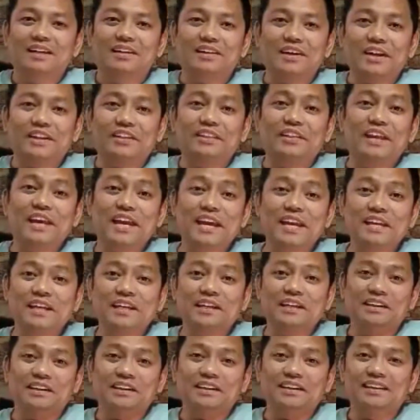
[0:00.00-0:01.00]
Great
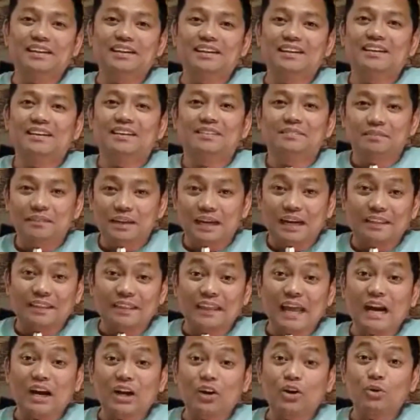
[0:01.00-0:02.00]
day!
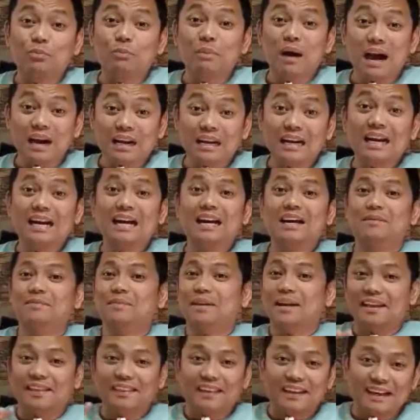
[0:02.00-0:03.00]
Magandang umaga,
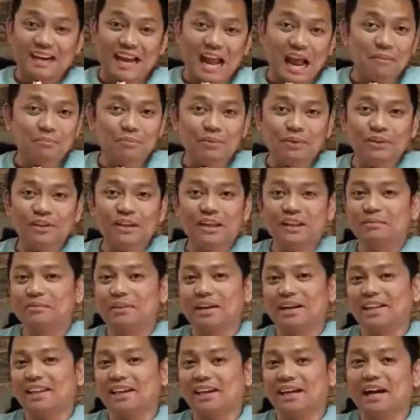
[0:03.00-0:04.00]
magandang hapon at
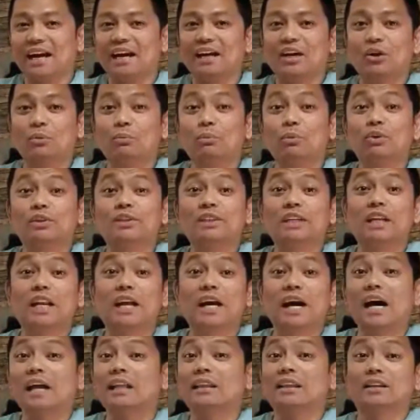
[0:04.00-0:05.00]
magandang araw po sa
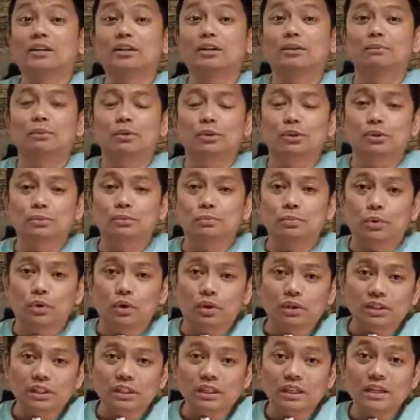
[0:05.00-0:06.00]
lahat ng
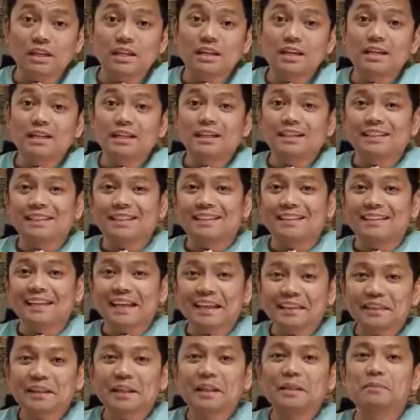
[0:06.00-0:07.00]
sumusuporta sa
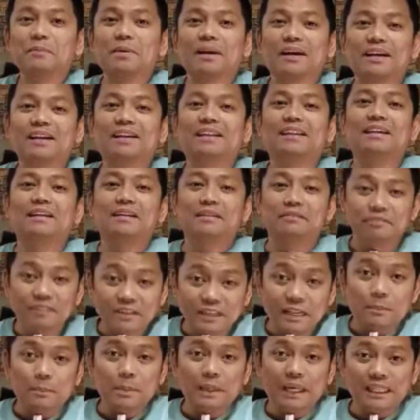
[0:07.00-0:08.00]
Dental Marketing
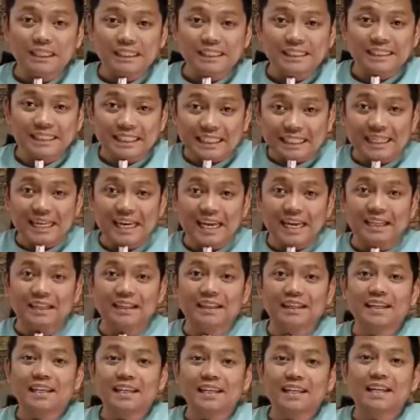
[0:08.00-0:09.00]
Philippines.
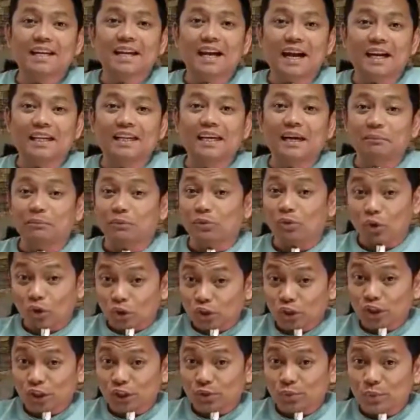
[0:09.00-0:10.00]
Again, I am
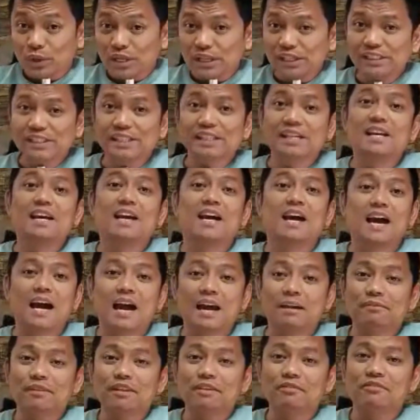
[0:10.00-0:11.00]
Roger Ruiz.
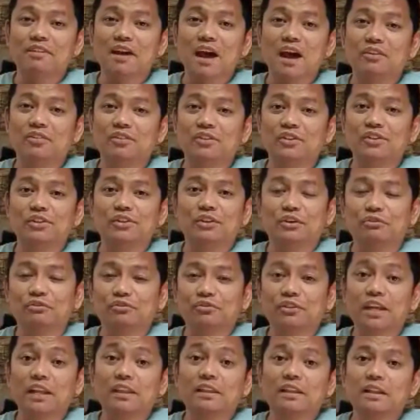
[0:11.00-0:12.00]
I'm the founder
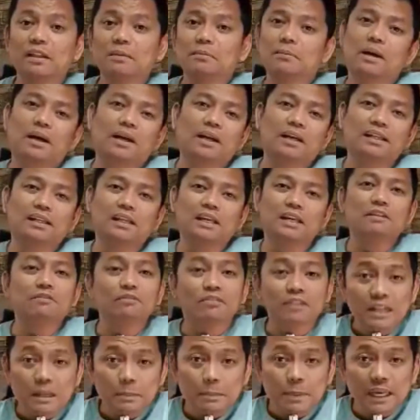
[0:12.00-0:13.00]
of Dental
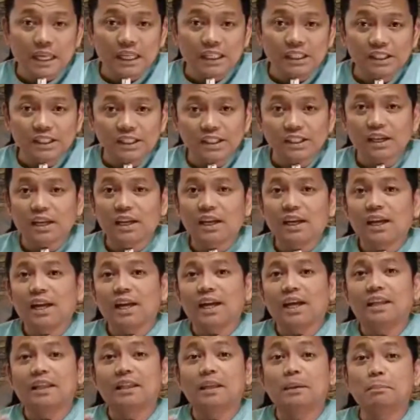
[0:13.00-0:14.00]
Marketing Philippines
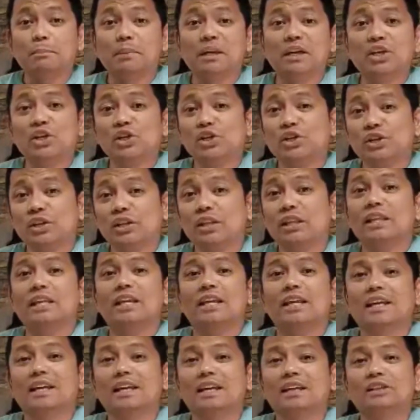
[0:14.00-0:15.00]
and the
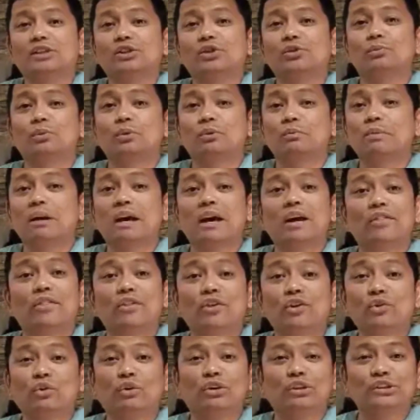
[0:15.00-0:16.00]
mission is to
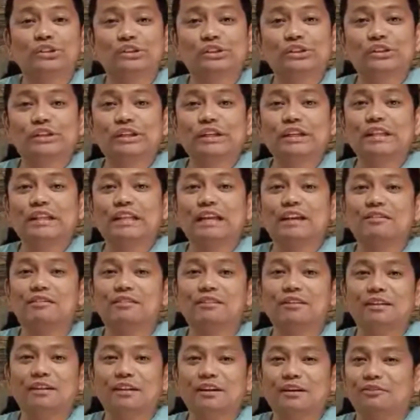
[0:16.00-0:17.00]
provide you a certain
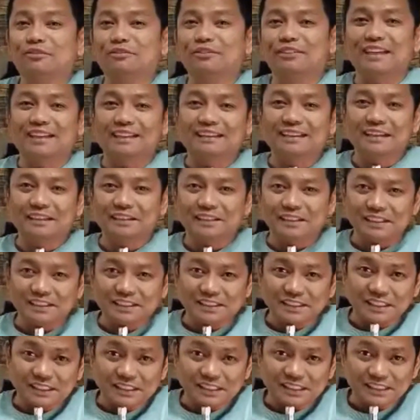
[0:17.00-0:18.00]
level of dental
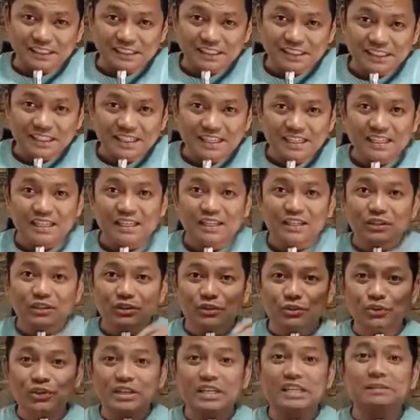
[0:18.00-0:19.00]
success.
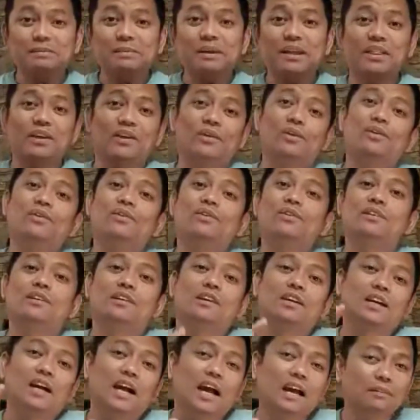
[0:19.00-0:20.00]
Today's video,
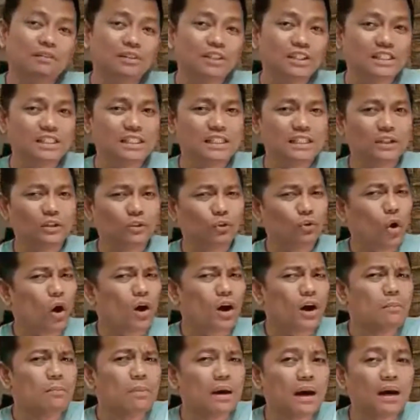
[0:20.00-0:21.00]
I'm just gonna
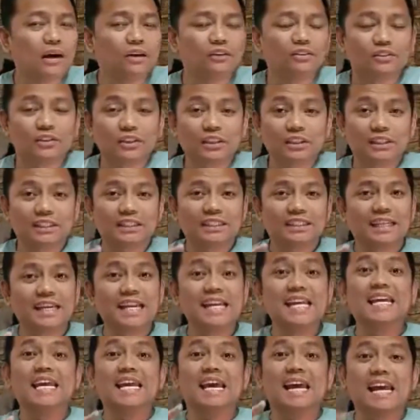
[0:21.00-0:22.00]
talk about the
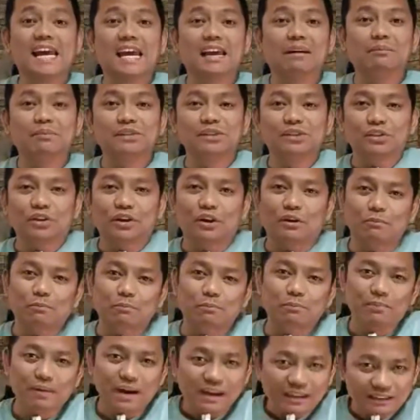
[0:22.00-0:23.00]
3 M's
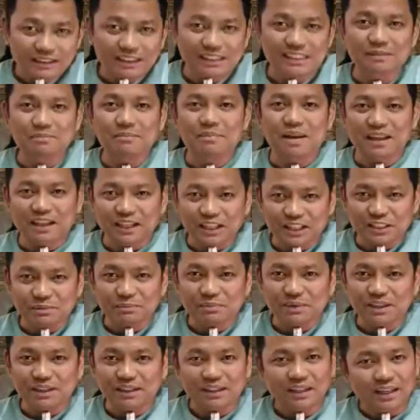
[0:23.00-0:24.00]
of practice
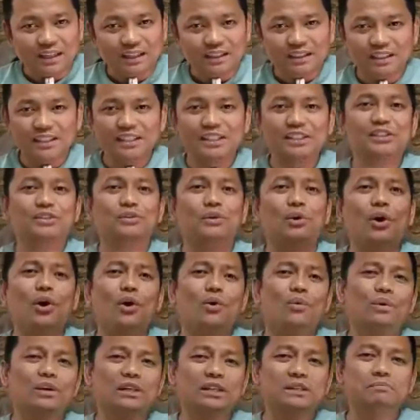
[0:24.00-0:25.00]
management. This has
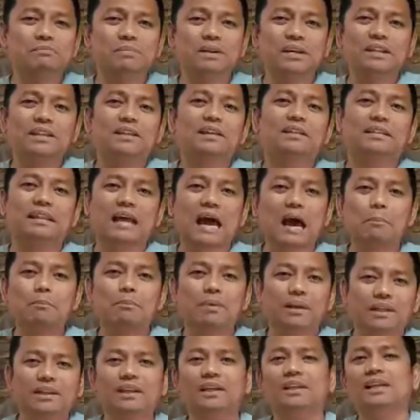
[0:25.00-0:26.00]
always been the
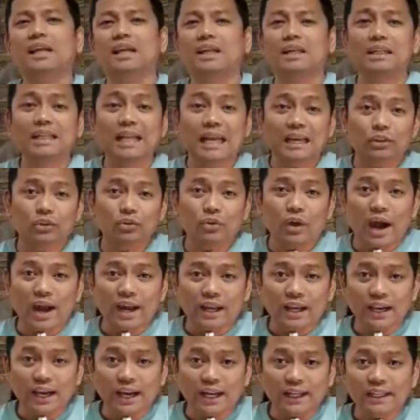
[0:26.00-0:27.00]
topic that I'd like to
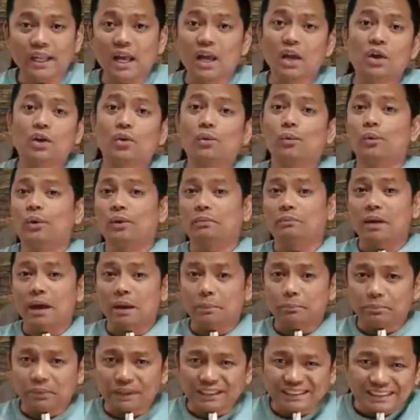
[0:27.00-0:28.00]
highlight with
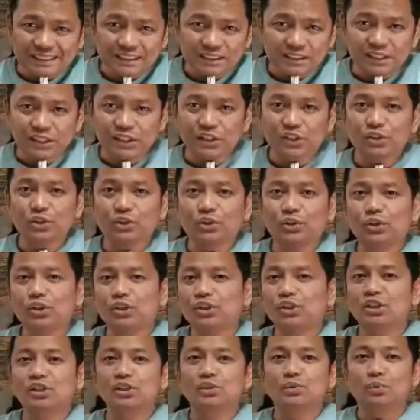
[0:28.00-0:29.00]
my
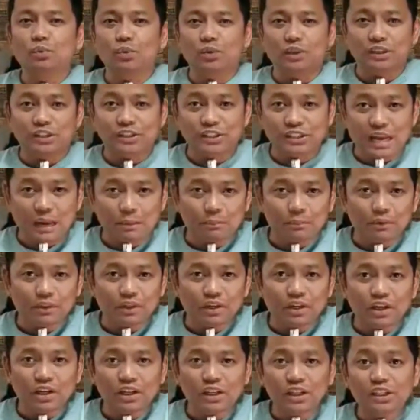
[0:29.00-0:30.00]
presentations, with the
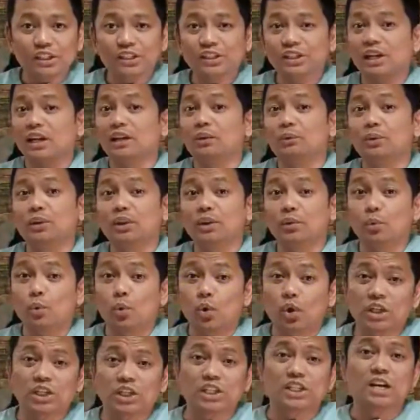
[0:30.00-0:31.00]
seminars, and with the
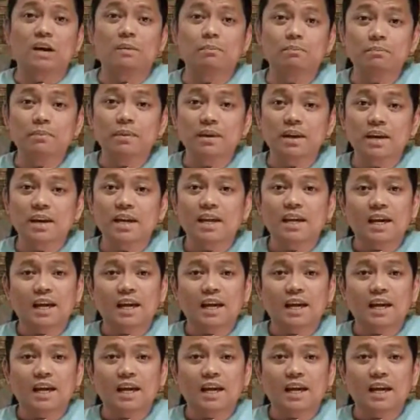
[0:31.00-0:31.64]
workshop.